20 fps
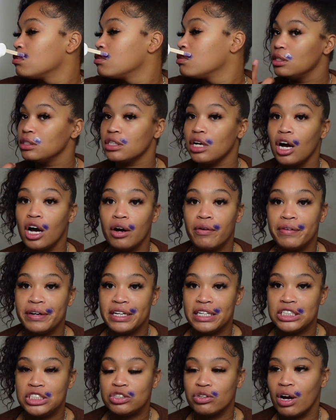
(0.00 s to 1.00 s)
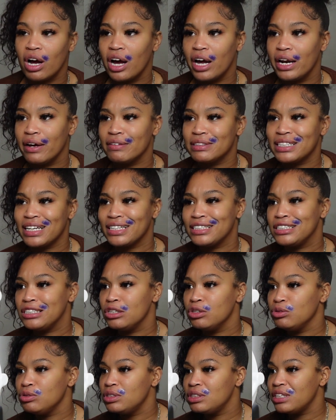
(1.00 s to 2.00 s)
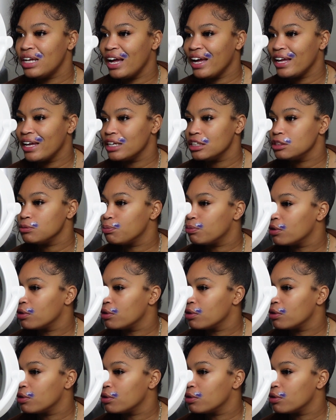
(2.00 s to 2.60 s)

It's already dry. That was like 2 seconds,